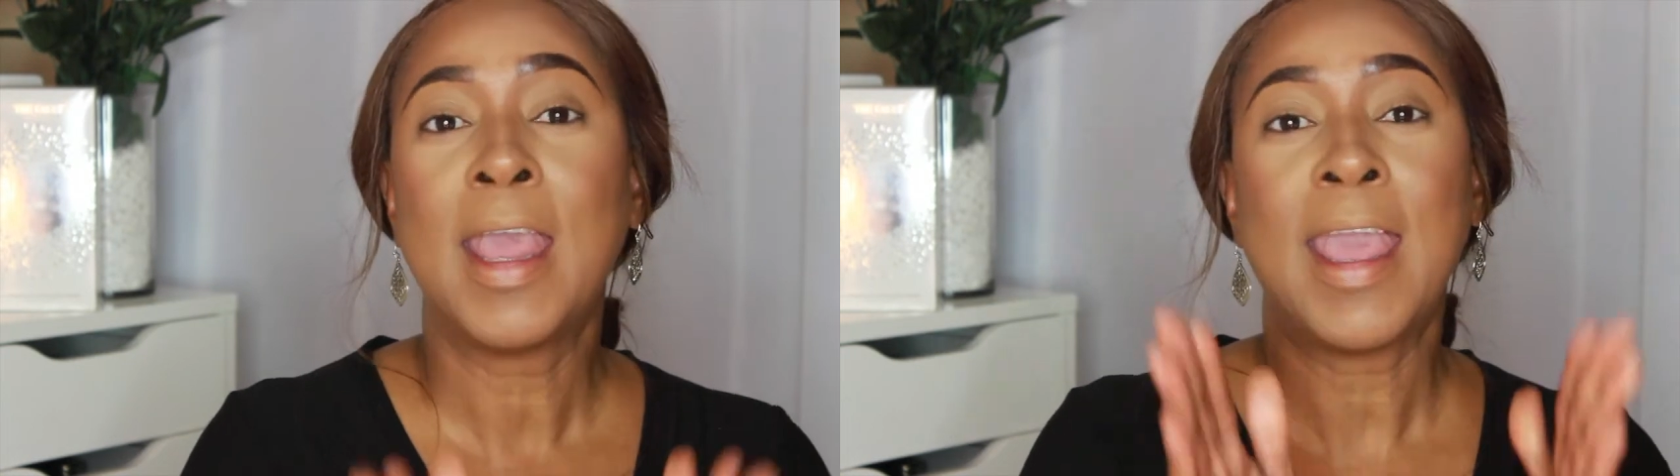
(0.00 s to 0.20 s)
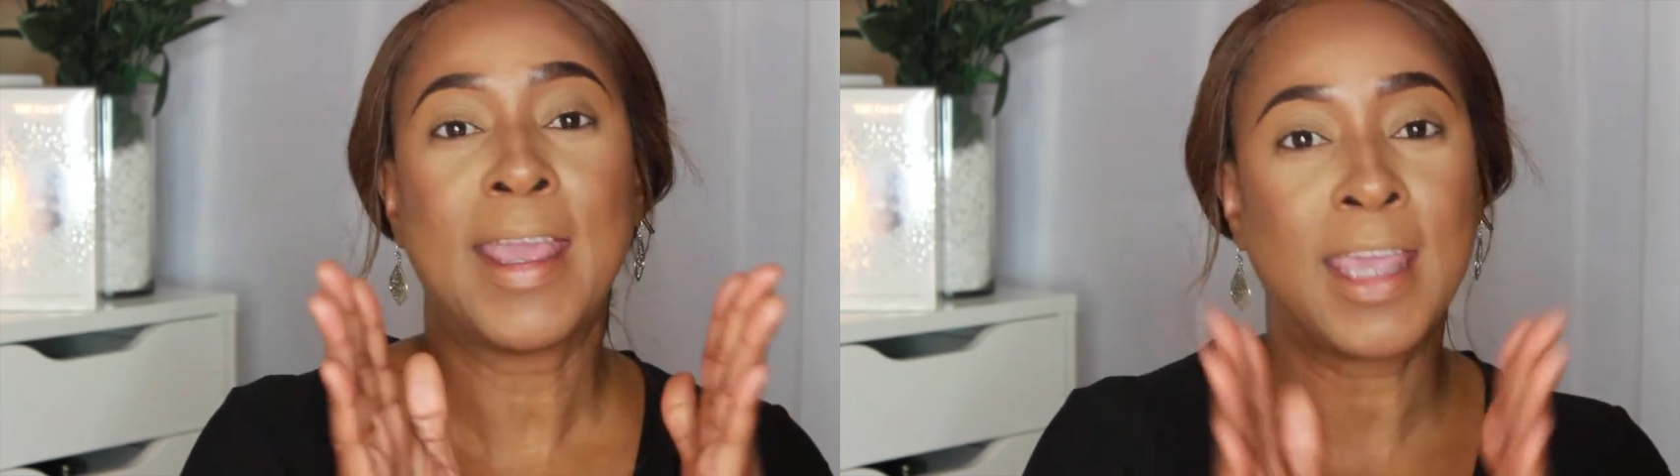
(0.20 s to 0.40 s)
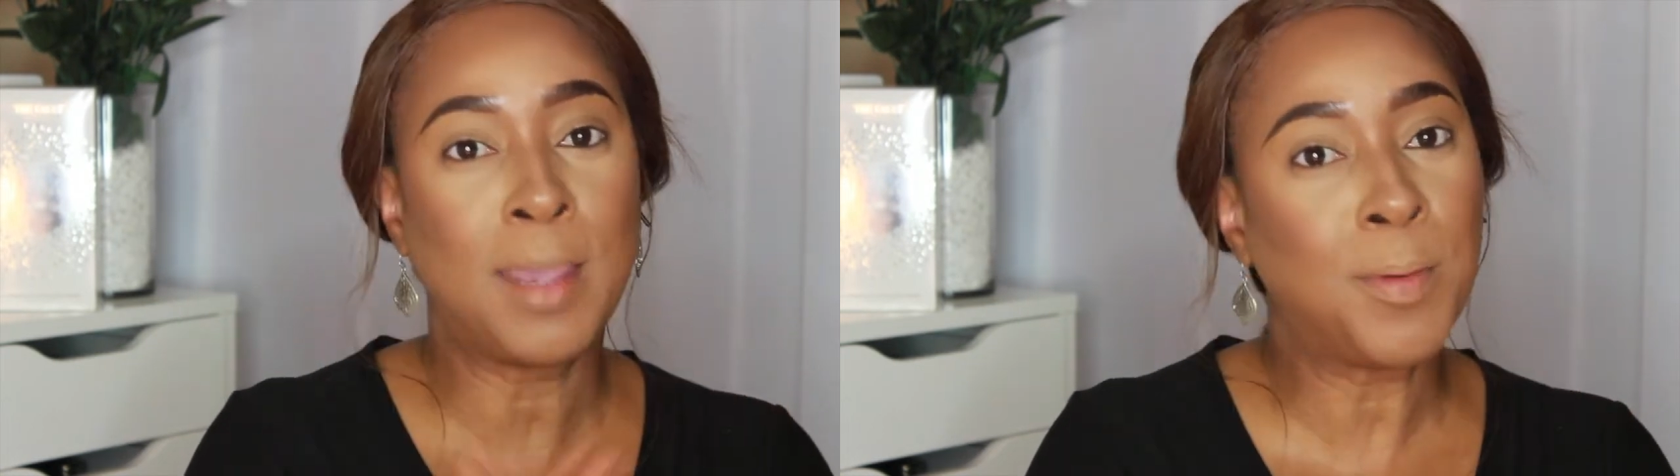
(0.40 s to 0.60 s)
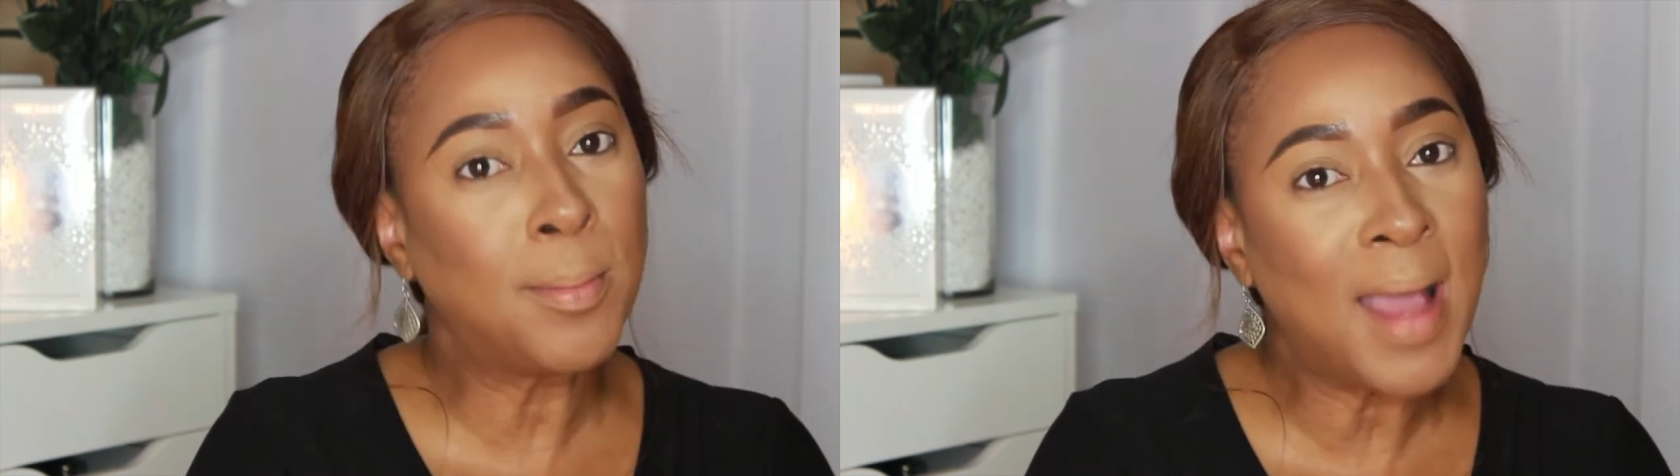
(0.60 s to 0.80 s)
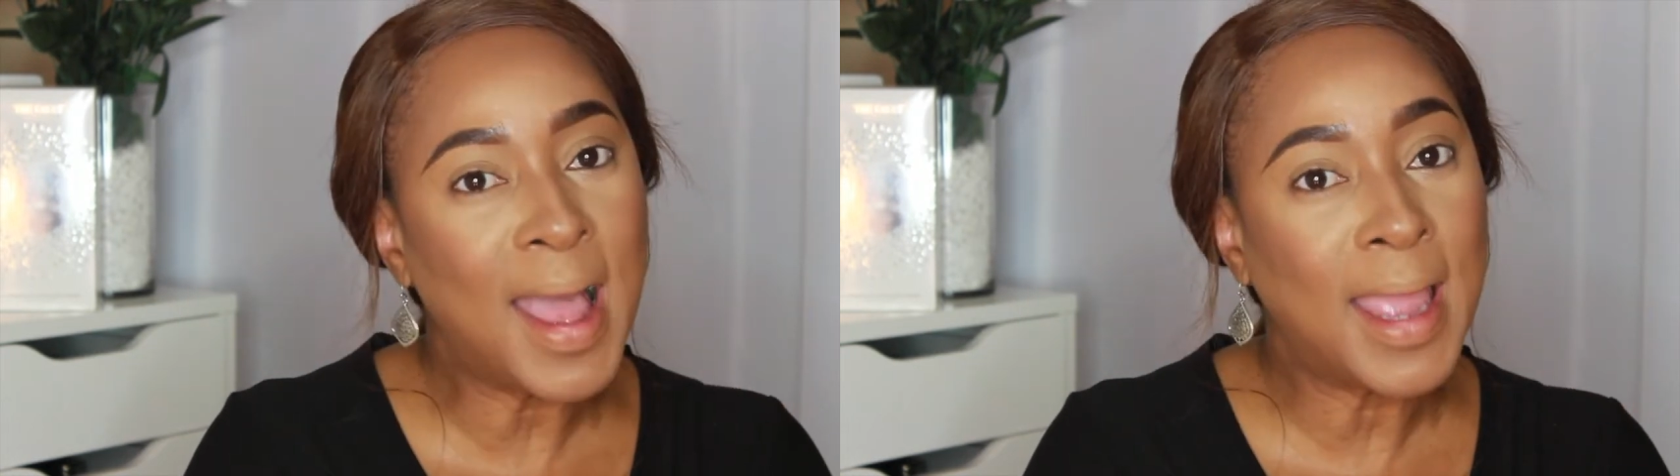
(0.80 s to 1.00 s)
And keep
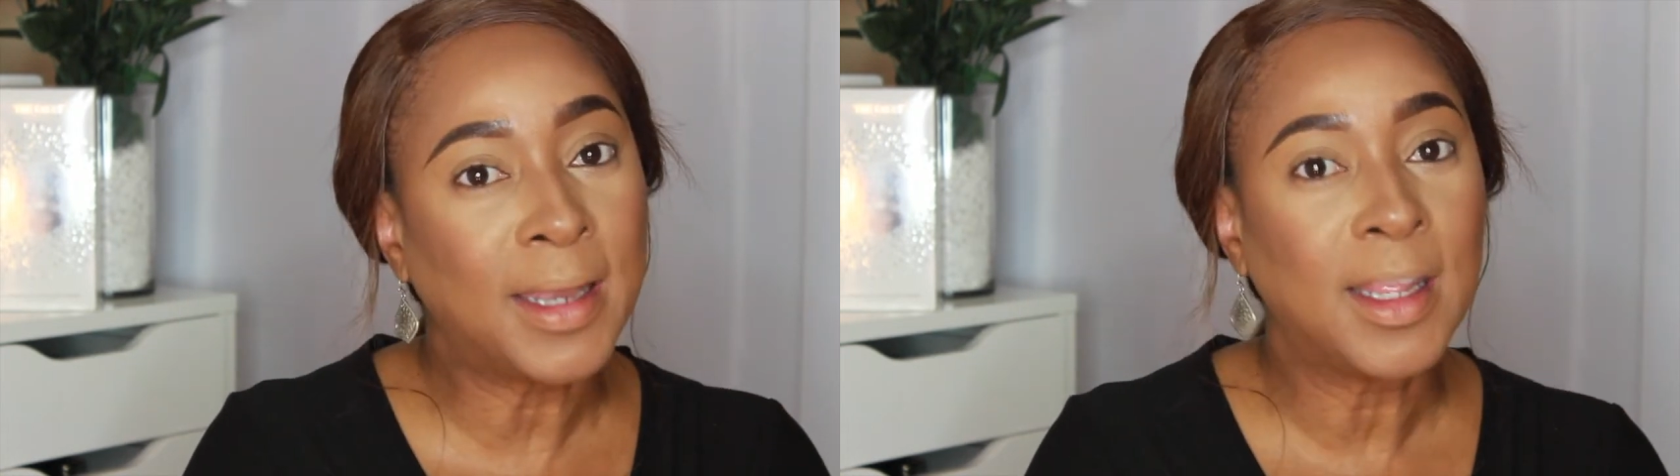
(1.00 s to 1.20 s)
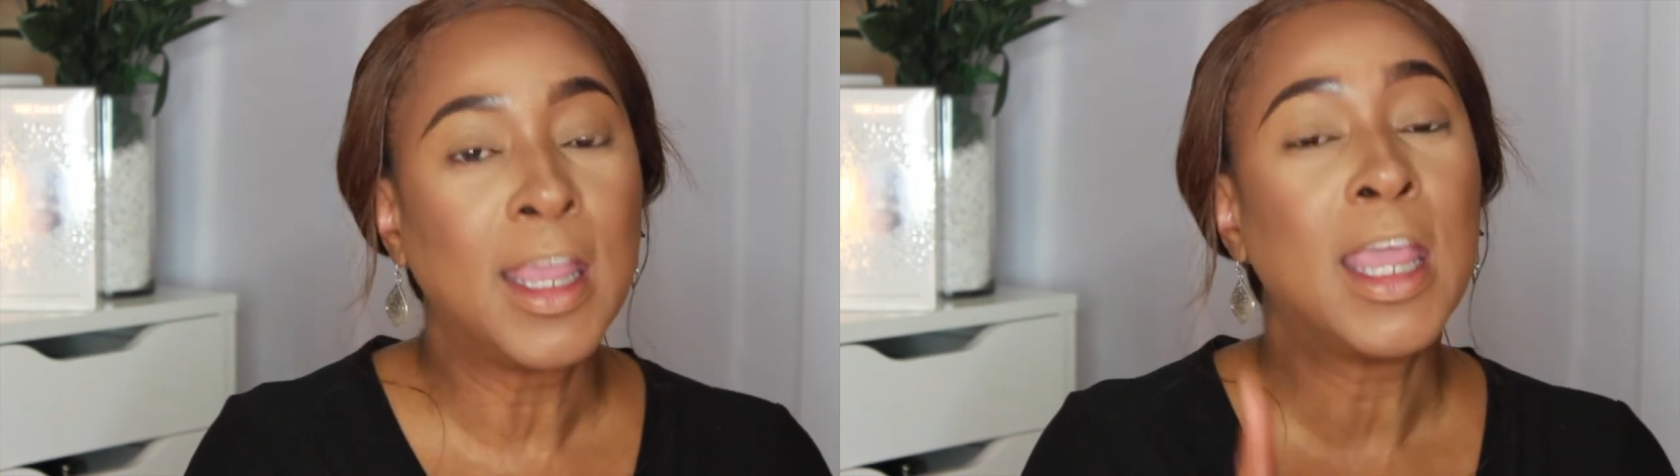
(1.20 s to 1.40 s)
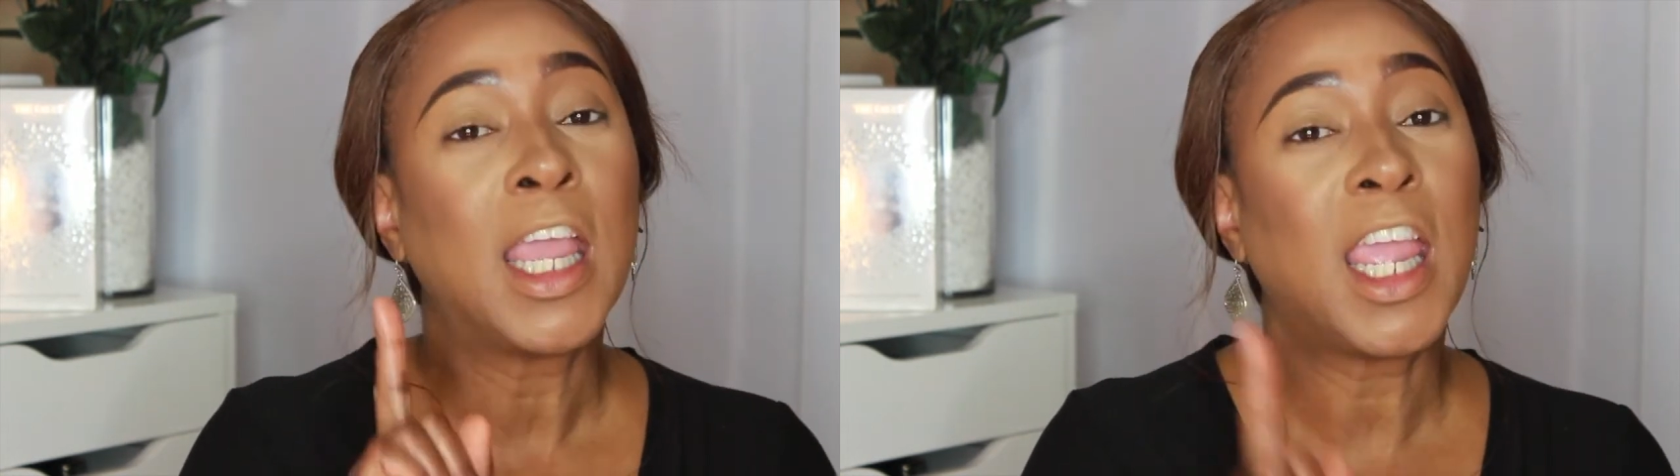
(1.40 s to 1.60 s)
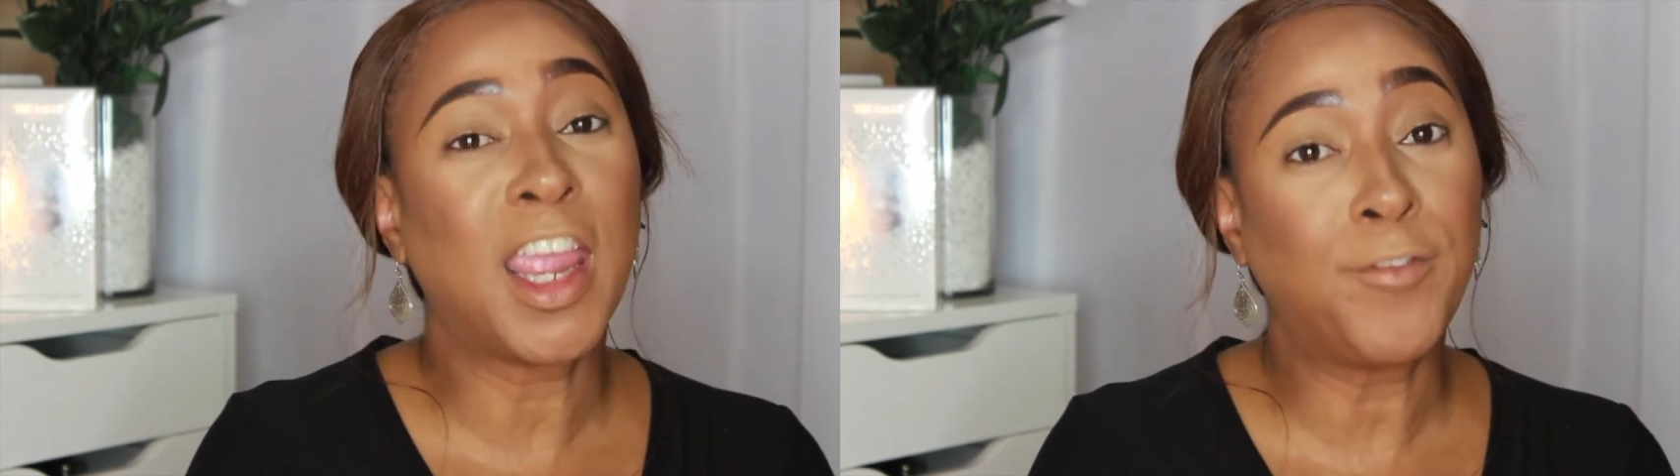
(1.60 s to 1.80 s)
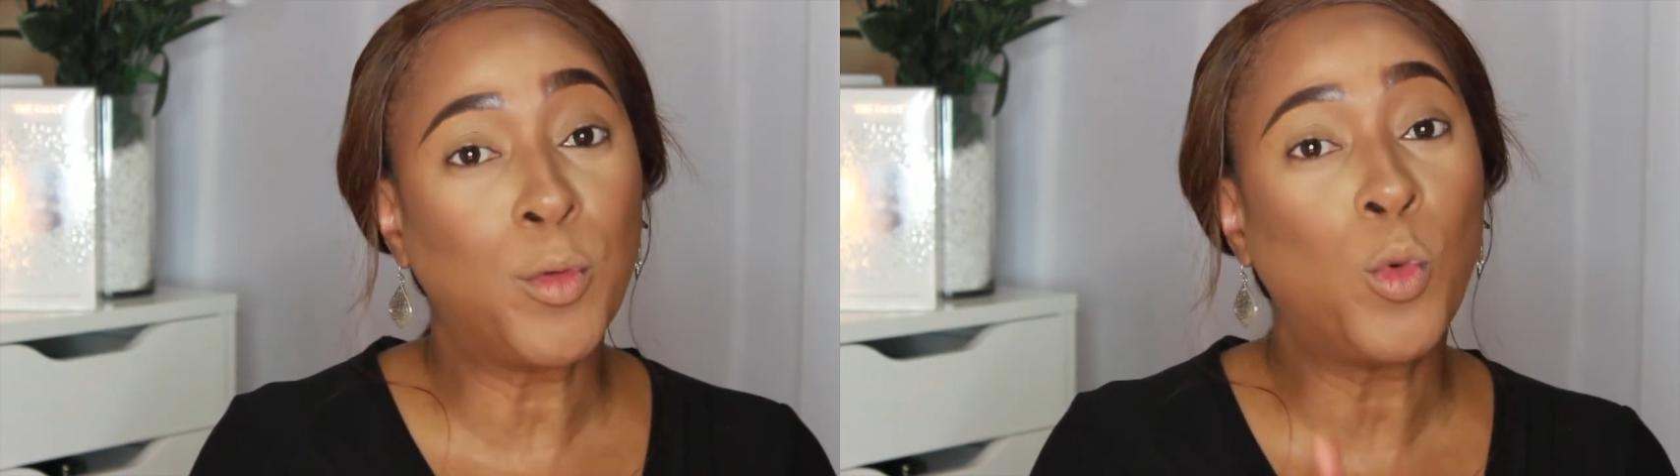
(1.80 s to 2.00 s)
in mind,
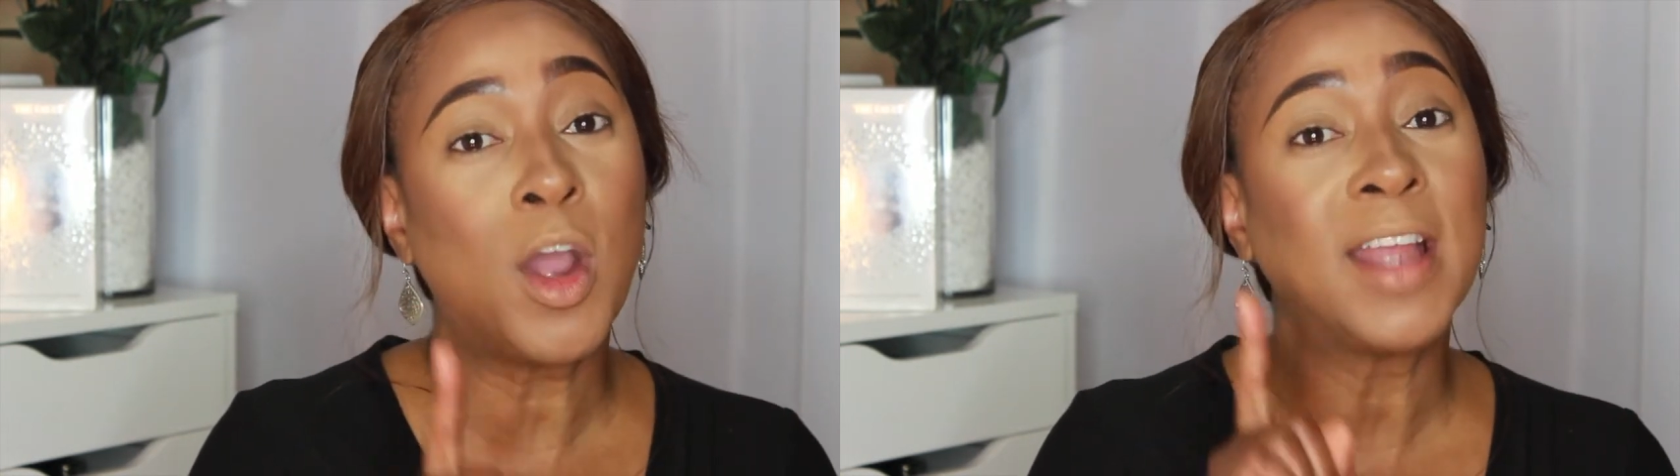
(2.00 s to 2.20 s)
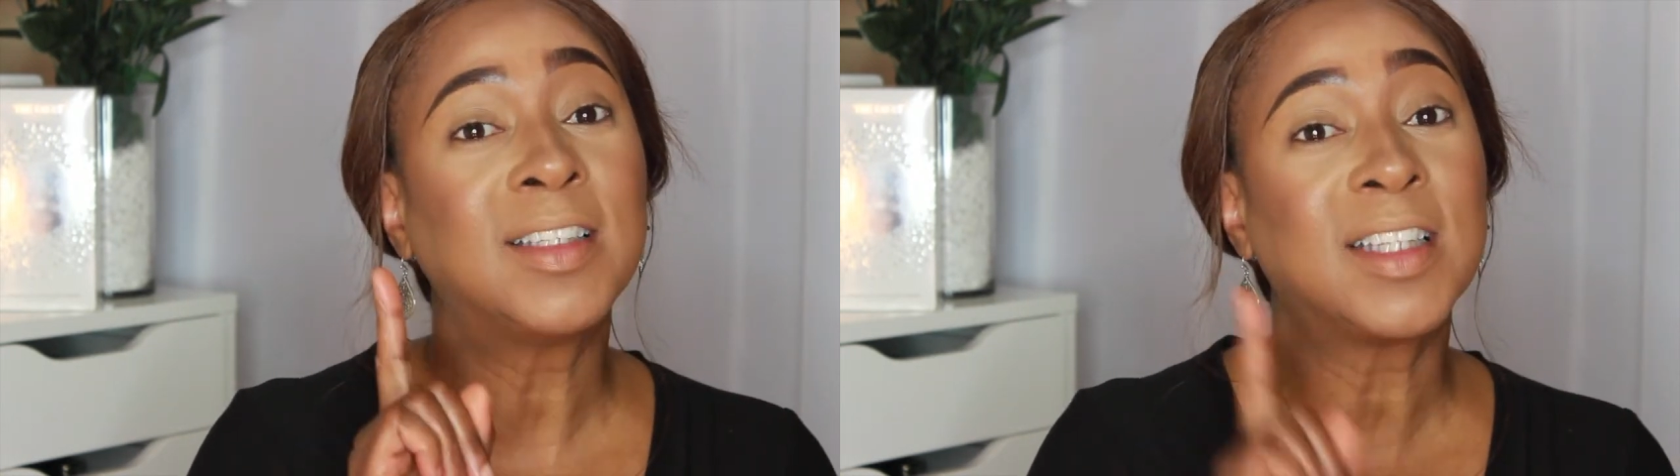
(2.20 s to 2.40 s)
everyone's